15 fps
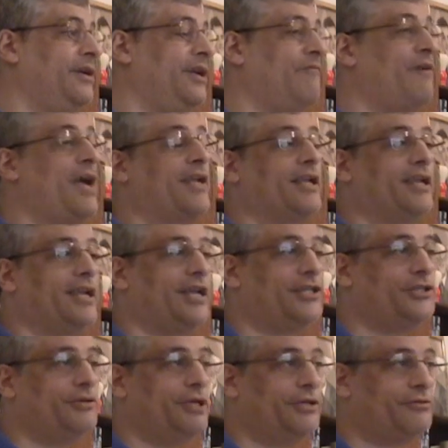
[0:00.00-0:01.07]
If I can
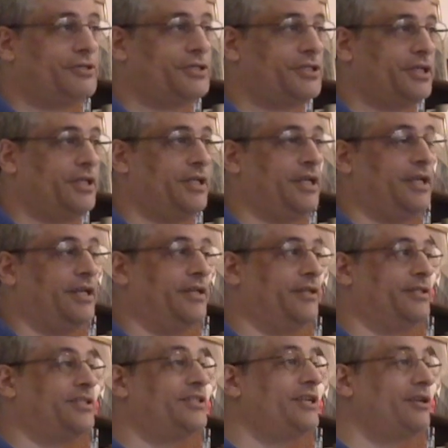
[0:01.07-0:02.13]
get you interested in
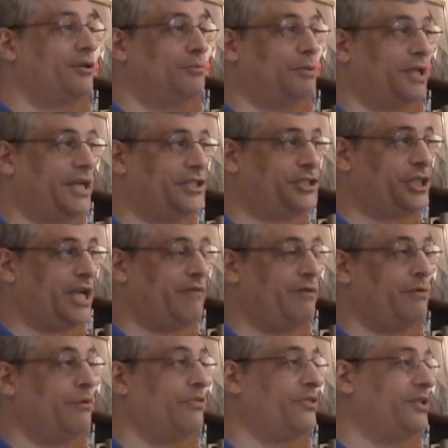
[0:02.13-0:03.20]
single blade
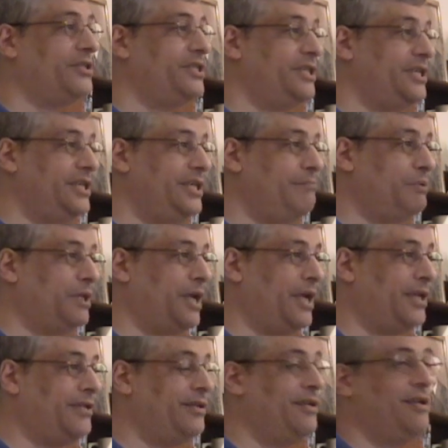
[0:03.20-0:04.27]
shaving with a DE
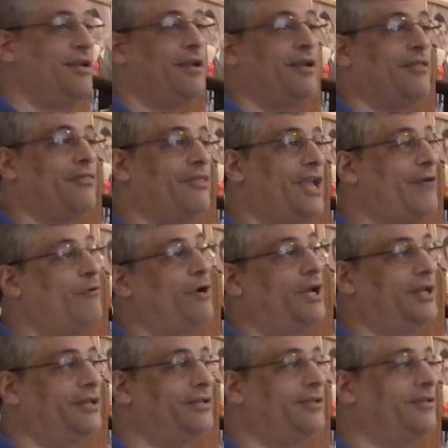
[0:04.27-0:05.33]
blade, they
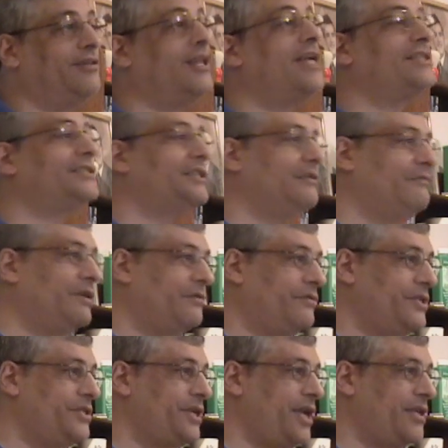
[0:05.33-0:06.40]
run less than
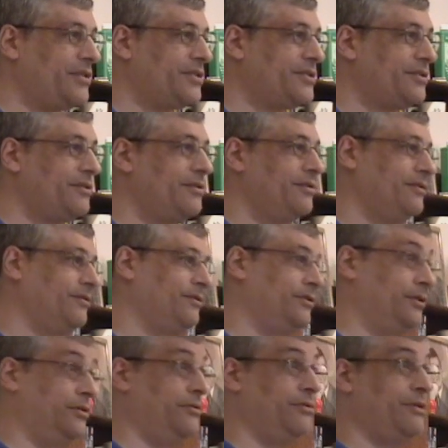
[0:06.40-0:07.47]
50 cents.
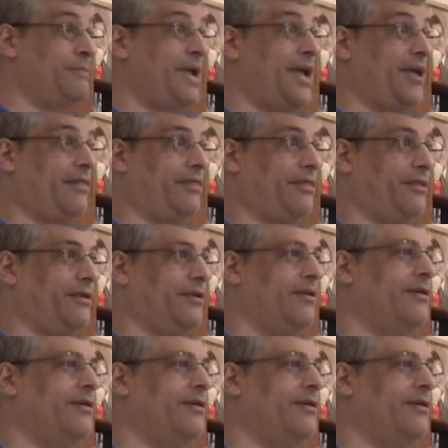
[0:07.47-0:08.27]
Do the math.